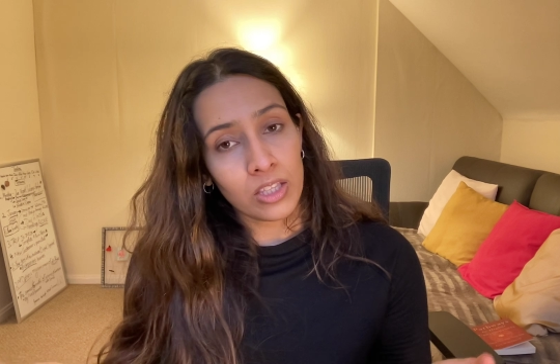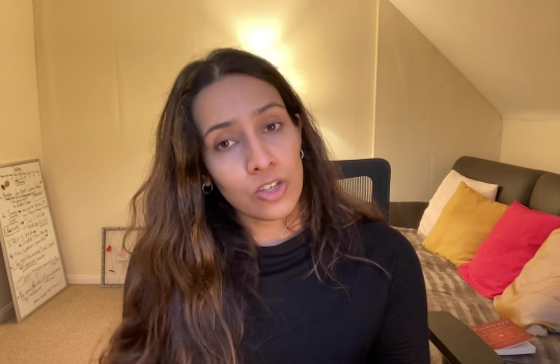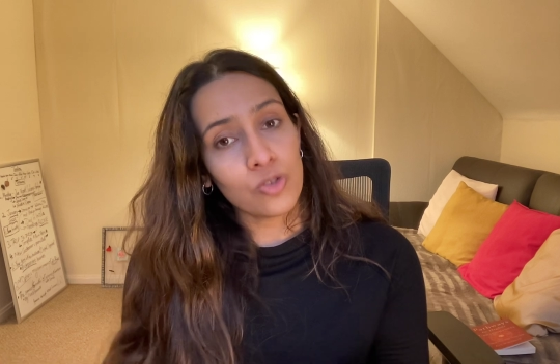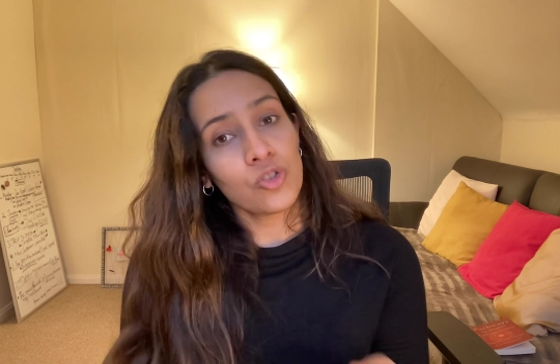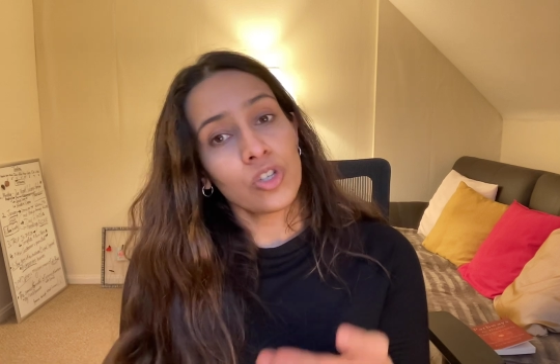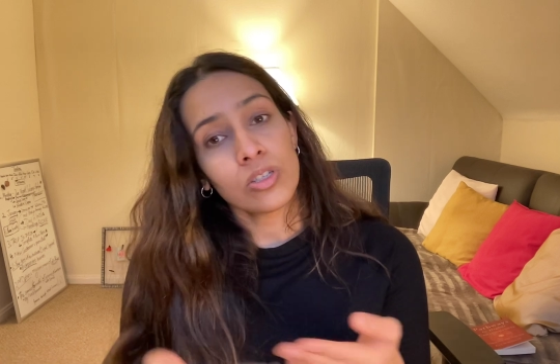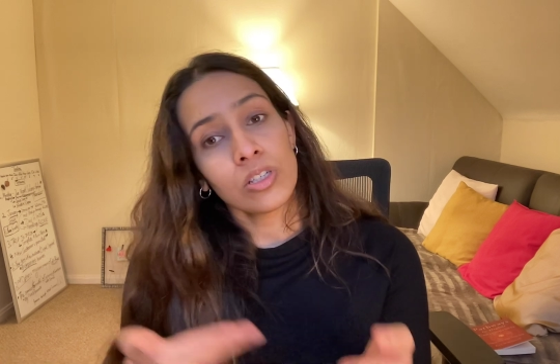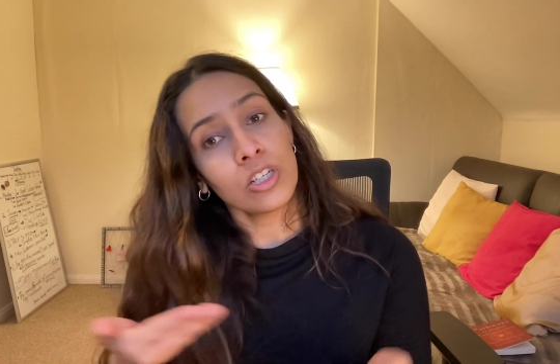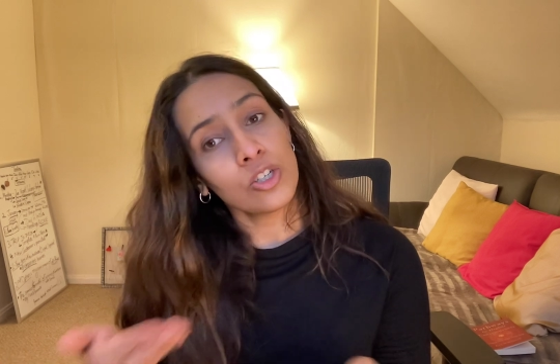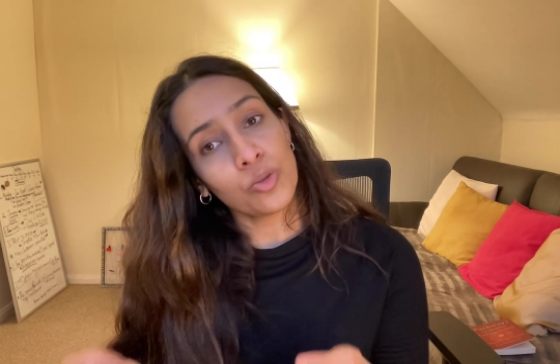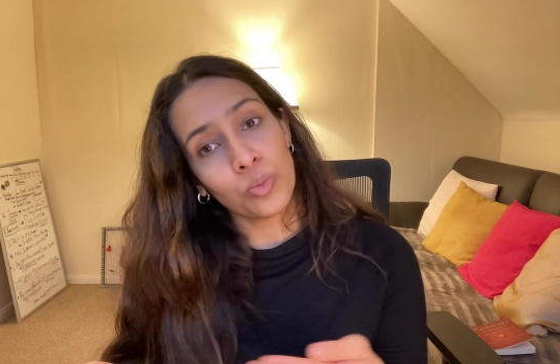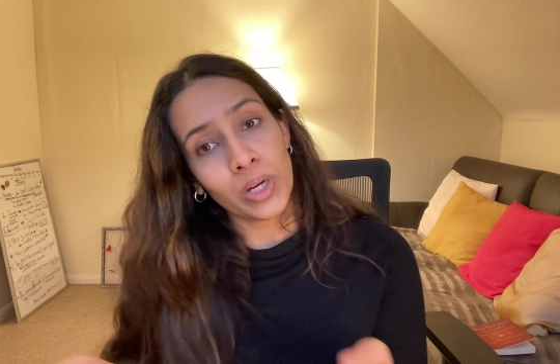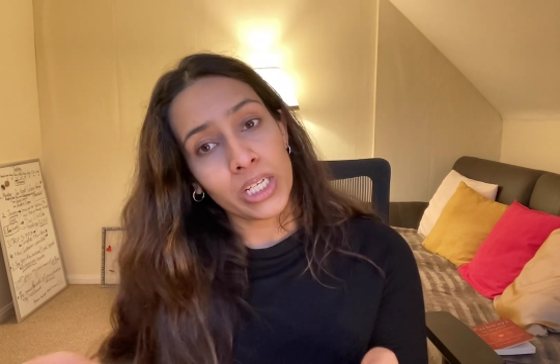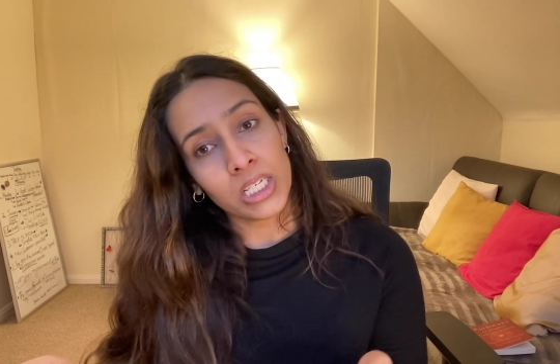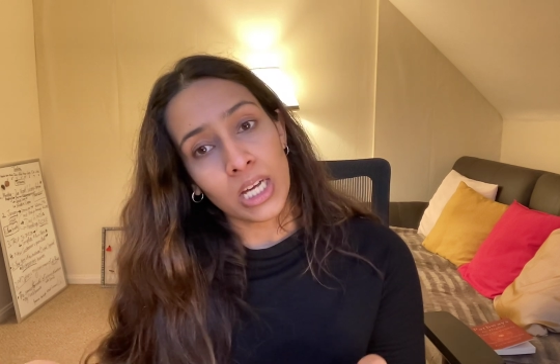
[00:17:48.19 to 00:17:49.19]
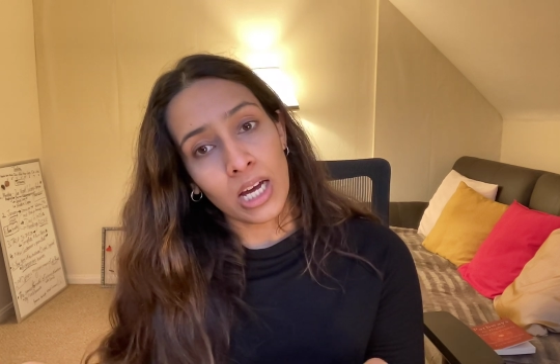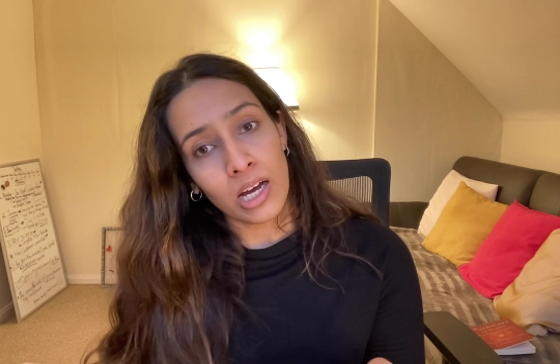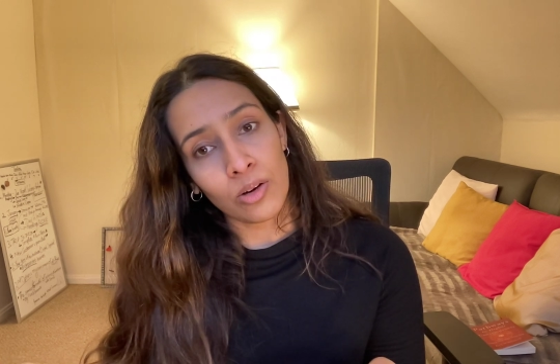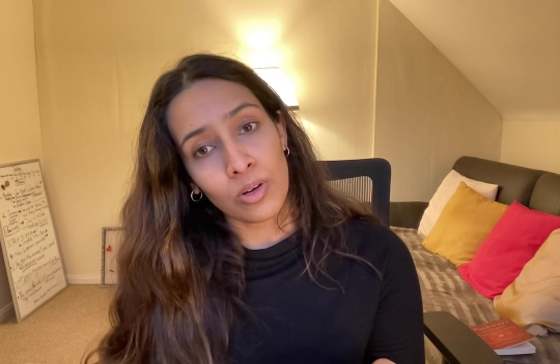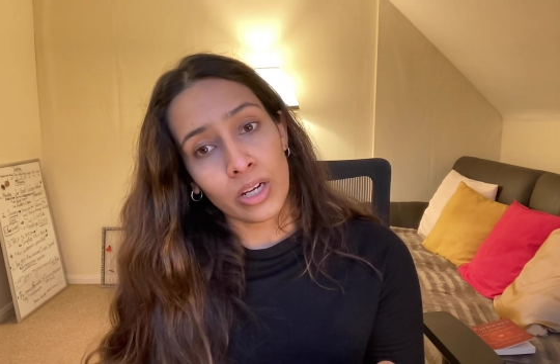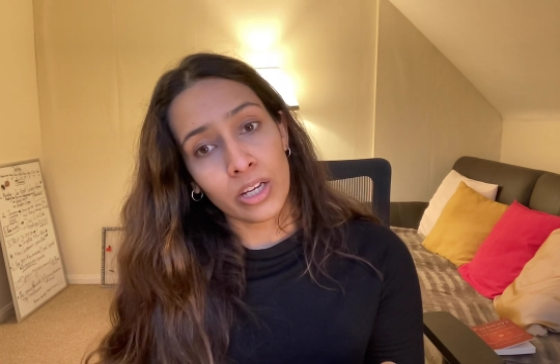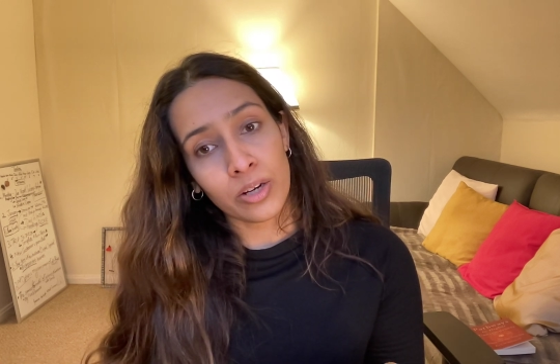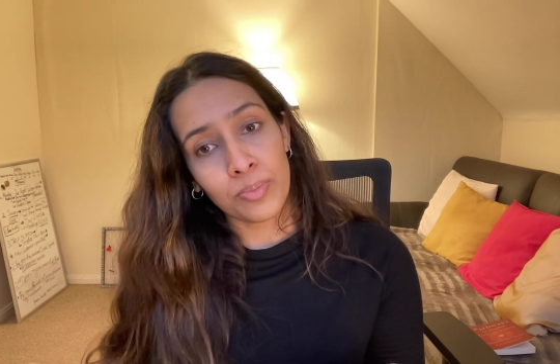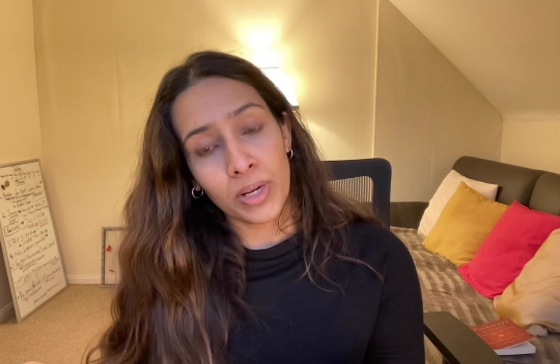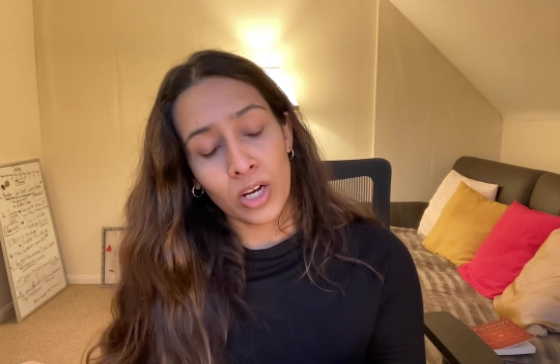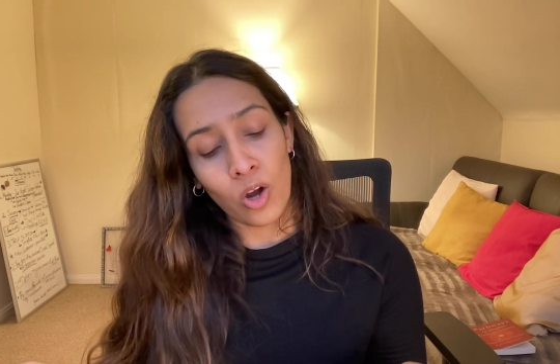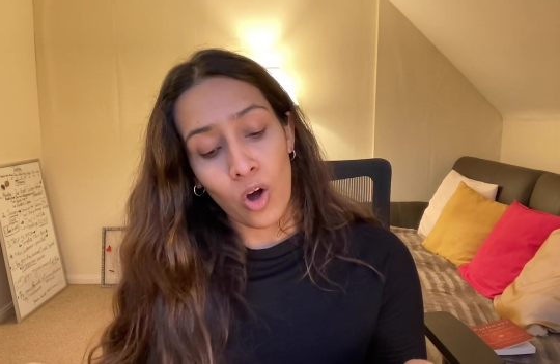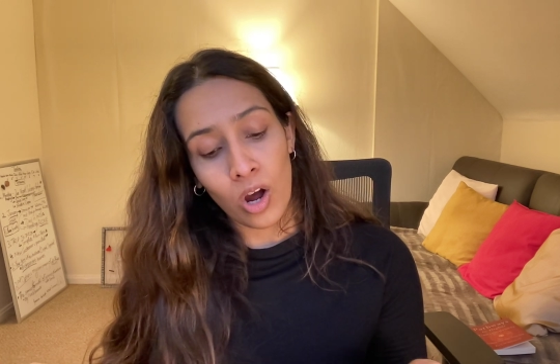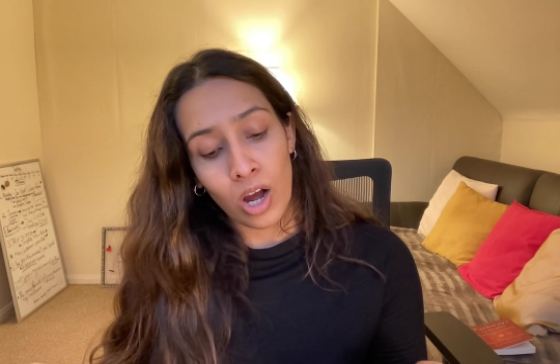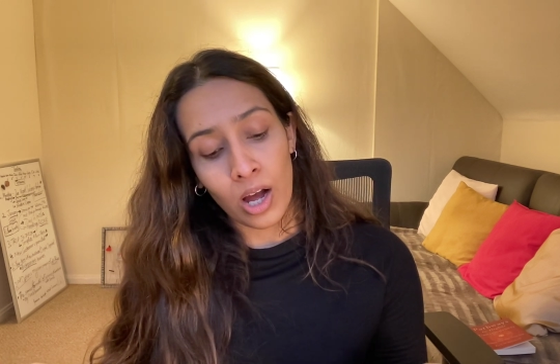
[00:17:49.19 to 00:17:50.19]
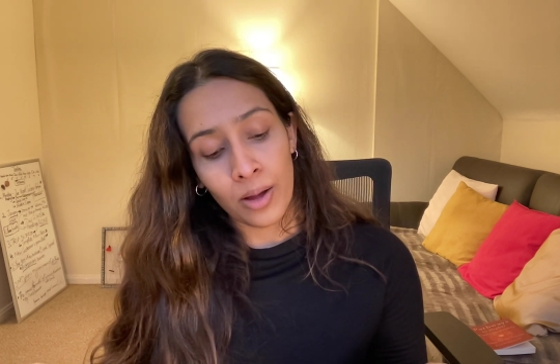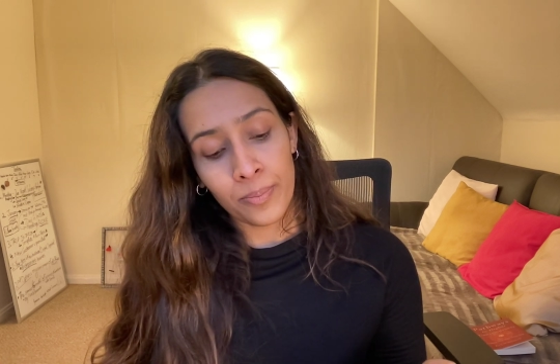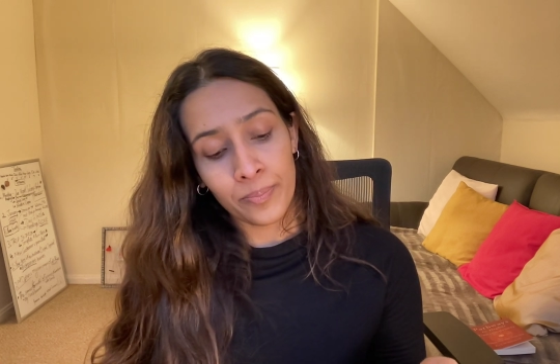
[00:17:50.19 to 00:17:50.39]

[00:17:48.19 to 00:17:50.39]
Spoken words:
You just need to wait it out a little bit longer.